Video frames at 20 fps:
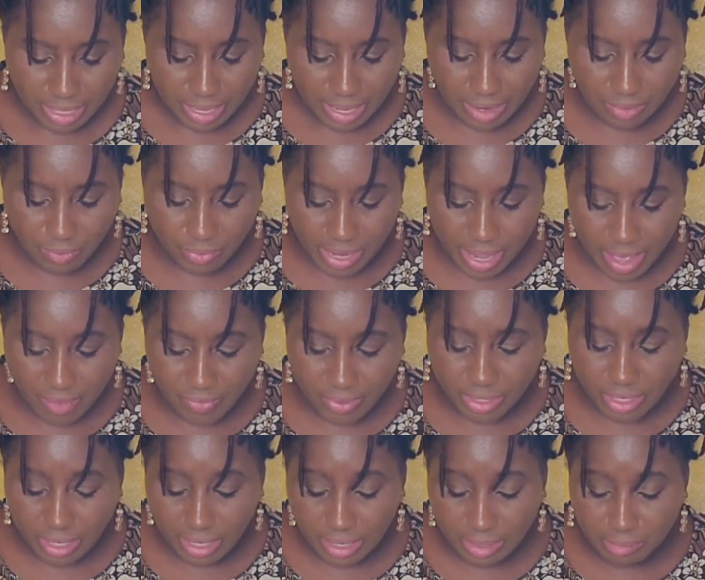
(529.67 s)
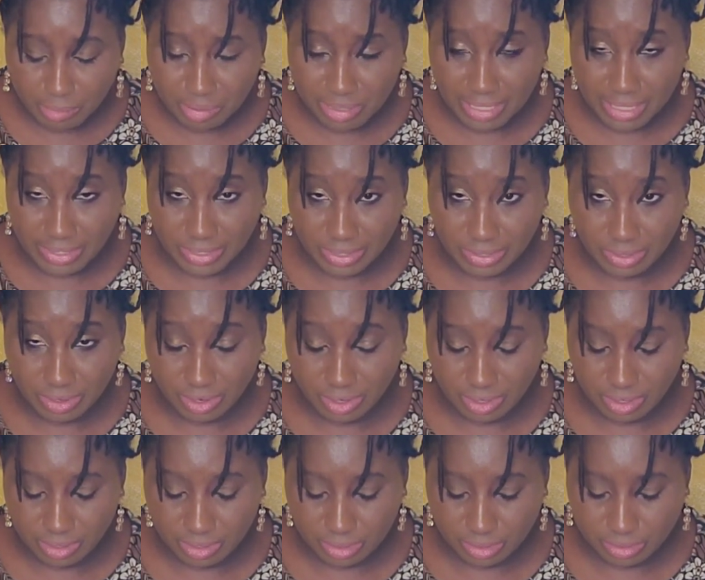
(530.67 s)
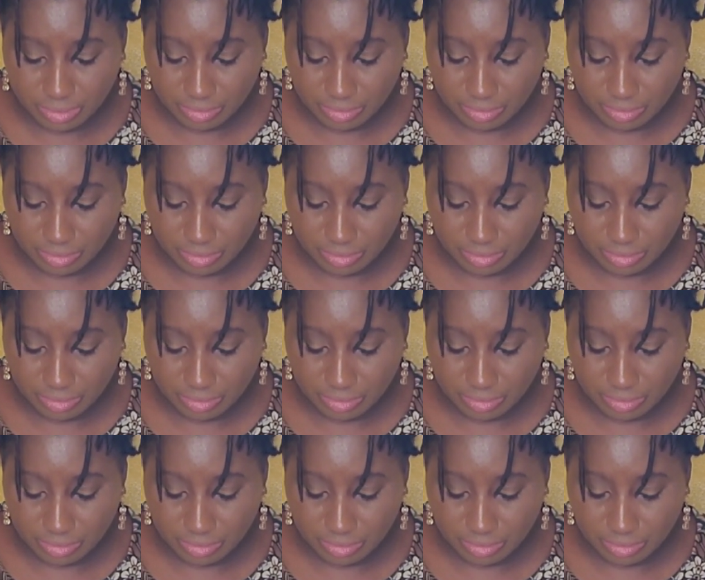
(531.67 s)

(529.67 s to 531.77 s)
and we have an unplated heart.